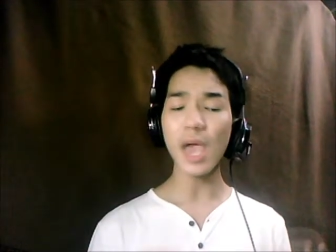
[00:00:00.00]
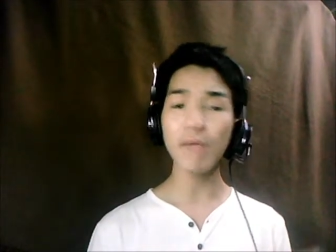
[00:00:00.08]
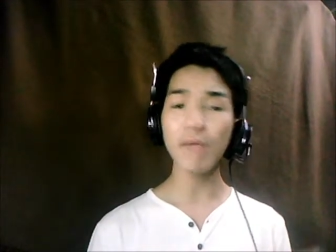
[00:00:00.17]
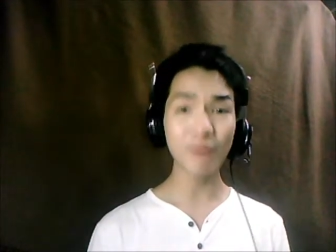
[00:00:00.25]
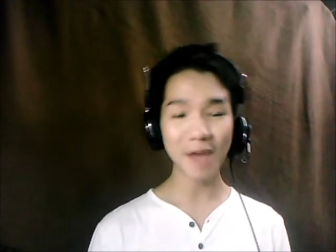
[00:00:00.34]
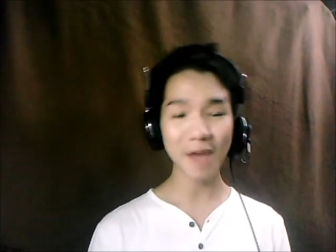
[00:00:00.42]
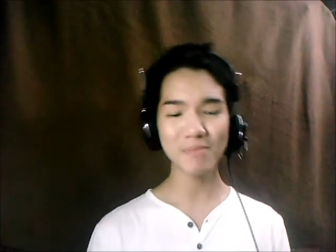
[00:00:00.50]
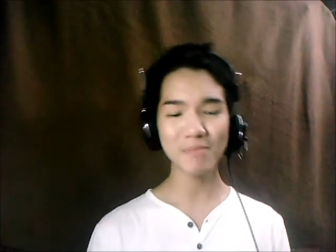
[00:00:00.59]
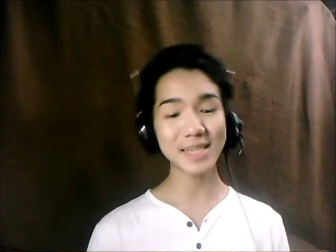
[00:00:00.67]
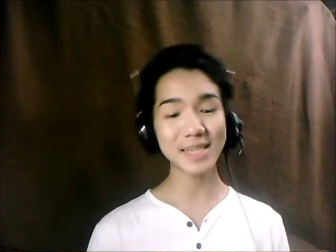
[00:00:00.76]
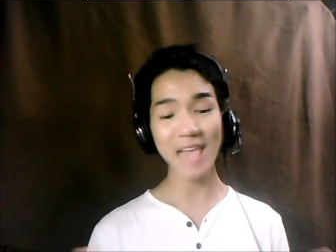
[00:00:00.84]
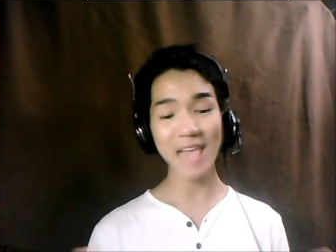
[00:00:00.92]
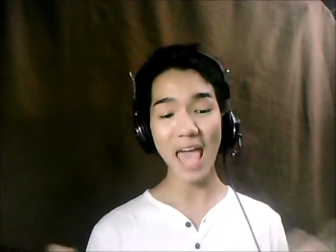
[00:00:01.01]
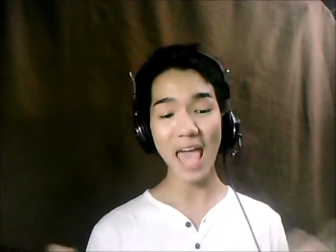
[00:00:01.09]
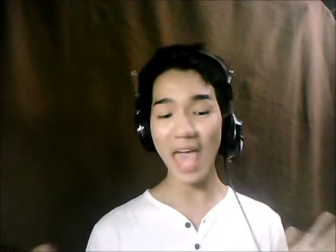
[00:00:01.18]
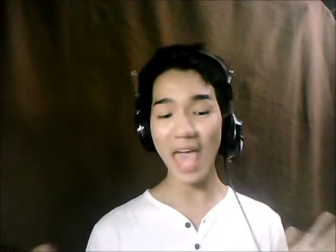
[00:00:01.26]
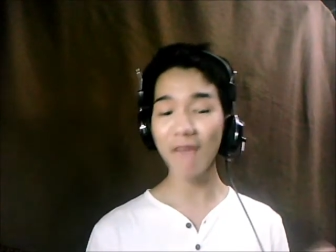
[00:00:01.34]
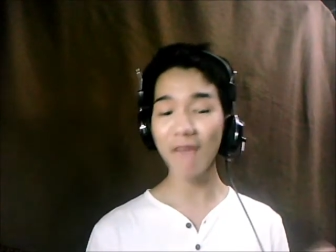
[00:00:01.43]
everyone must
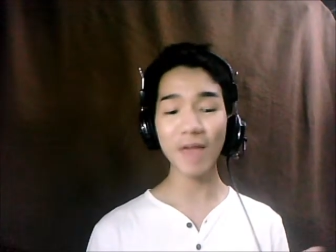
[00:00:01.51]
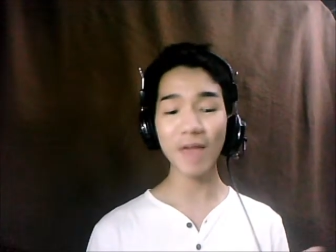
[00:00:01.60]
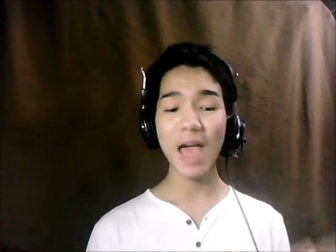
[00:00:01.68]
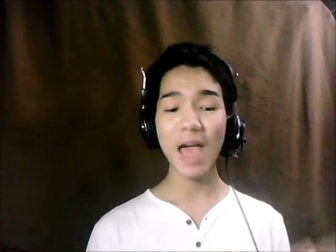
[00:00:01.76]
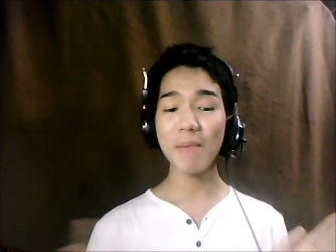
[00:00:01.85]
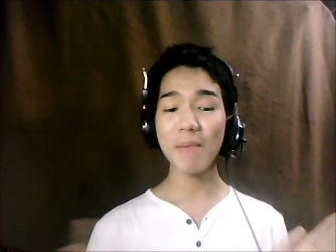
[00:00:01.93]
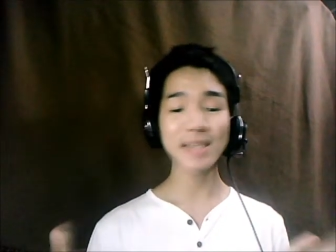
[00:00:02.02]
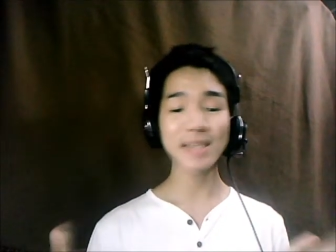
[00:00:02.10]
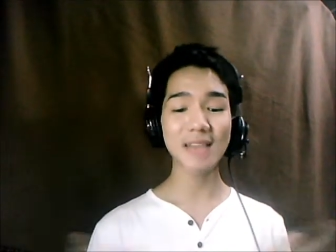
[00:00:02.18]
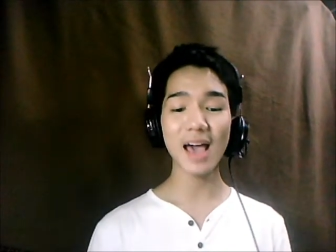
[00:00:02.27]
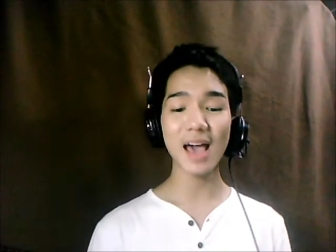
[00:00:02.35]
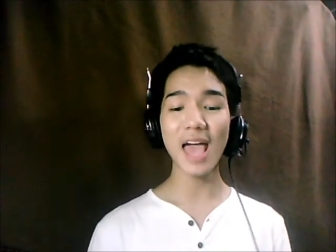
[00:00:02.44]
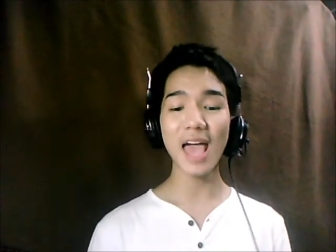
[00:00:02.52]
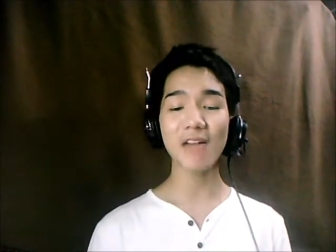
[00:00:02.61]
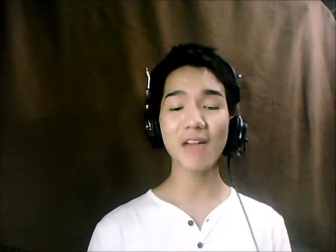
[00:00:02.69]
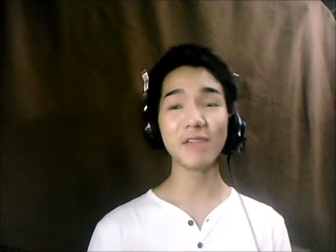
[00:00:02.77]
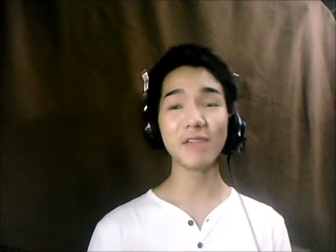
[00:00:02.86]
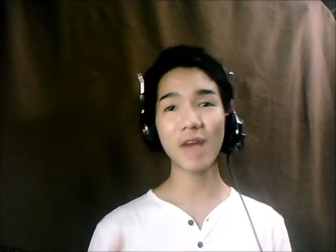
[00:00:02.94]
have baptized
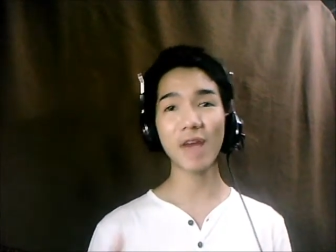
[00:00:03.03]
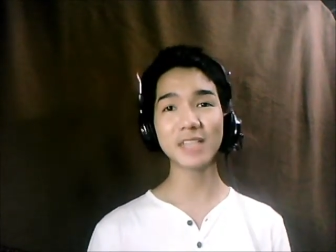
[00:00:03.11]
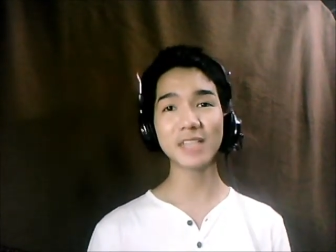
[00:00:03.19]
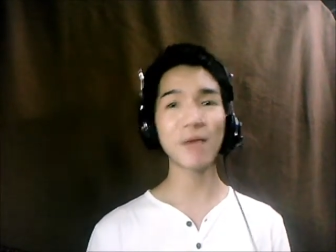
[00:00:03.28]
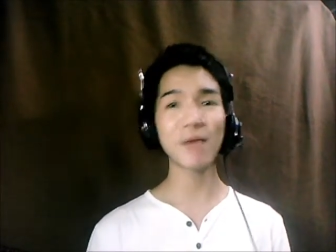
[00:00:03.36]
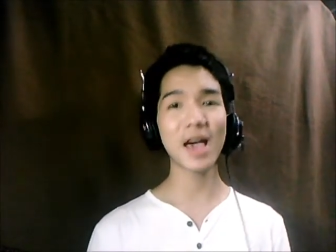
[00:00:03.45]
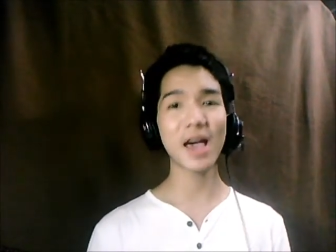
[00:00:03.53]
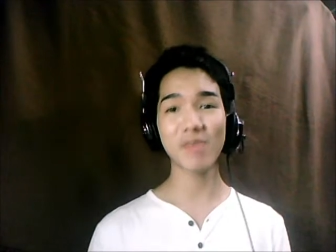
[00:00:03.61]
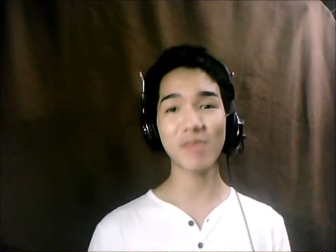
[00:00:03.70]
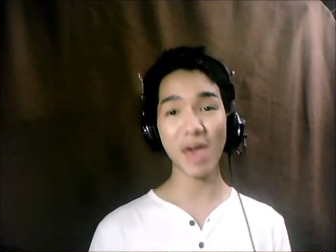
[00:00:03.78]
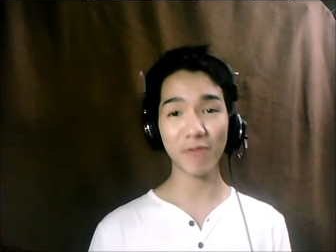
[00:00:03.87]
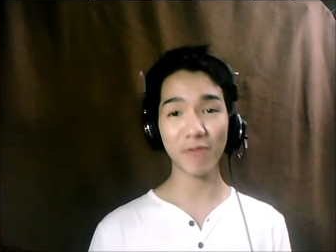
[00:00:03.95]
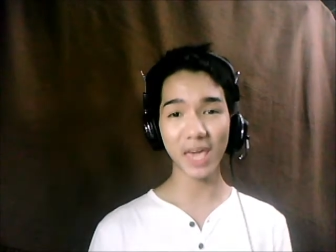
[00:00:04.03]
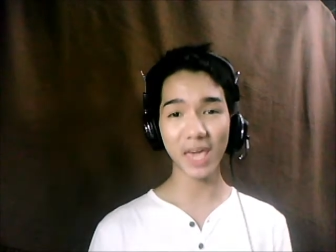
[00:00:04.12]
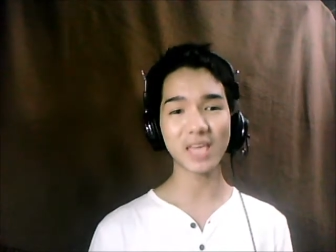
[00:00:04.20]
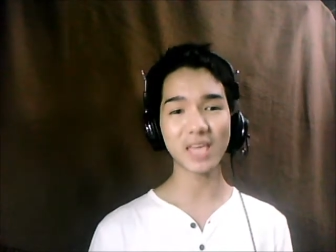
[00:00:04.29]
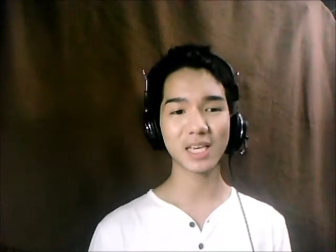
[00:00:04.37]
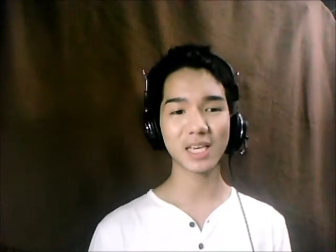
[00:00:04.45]
and revise by their
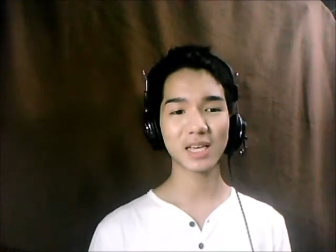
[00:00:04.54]
way.